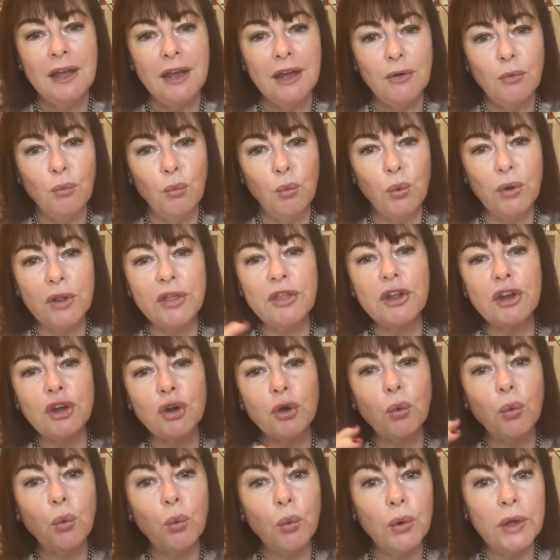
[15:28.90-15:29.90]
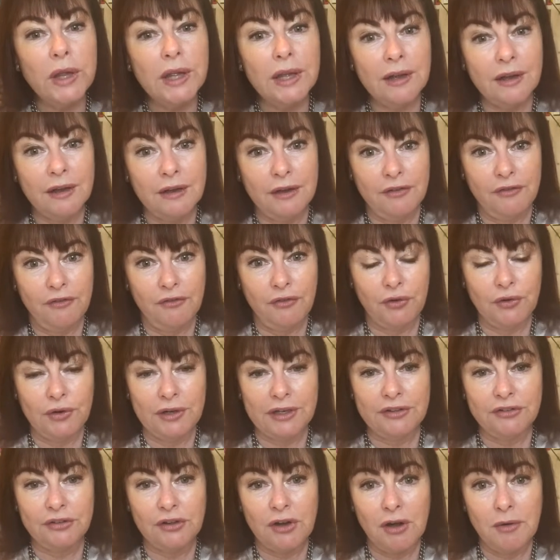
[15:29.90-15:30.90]
within a week, for
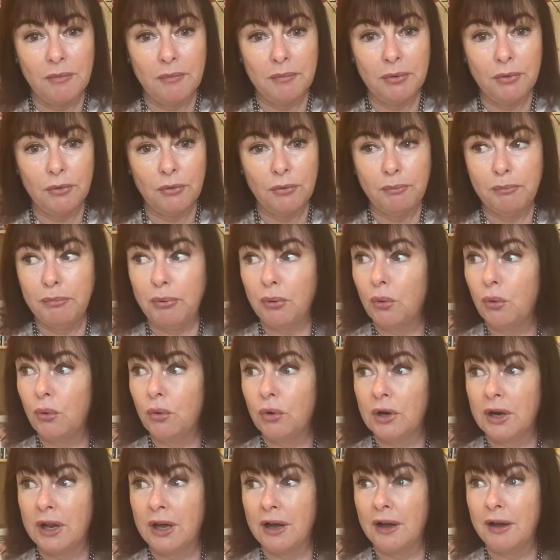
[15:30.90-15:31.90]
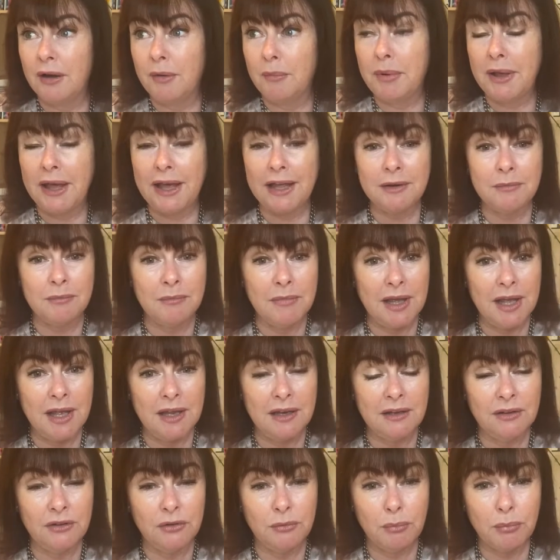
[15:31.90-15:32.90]
example, Pornhub had made
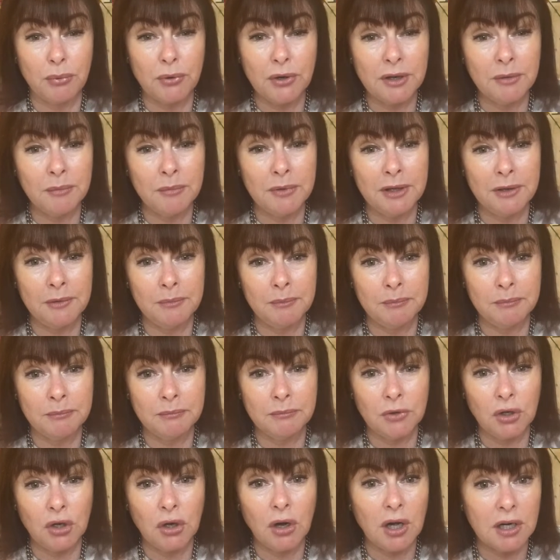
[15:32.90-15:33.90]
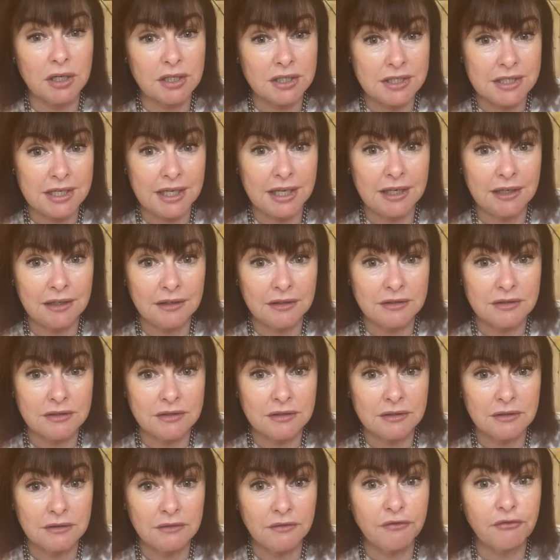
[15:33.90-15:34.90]
its premium content
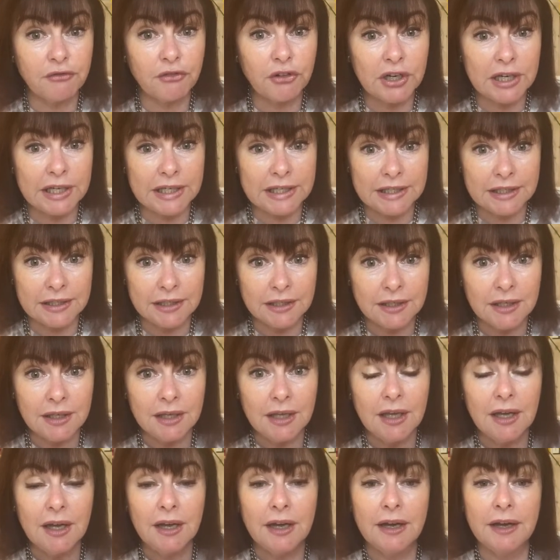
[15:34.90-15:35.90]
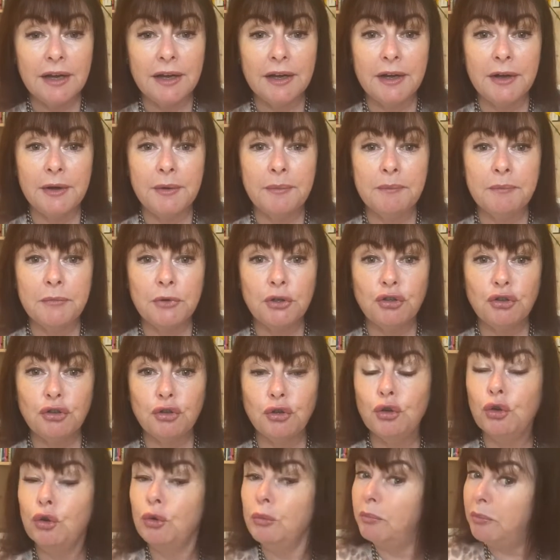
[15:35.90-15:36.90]
free
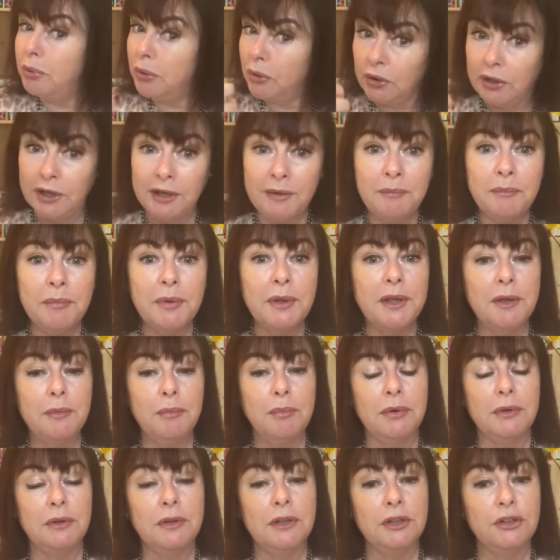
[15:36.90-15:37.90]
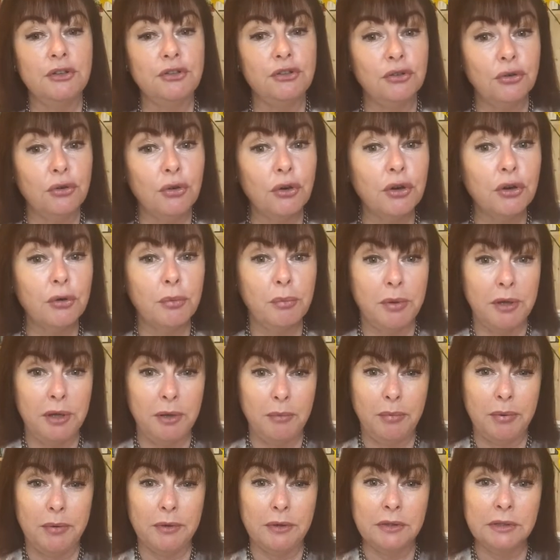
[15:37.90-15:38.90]
to pull in people and to hook
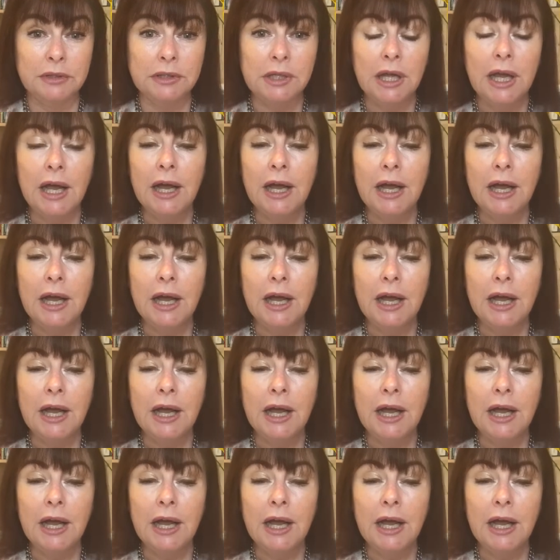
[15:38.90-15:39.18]
people.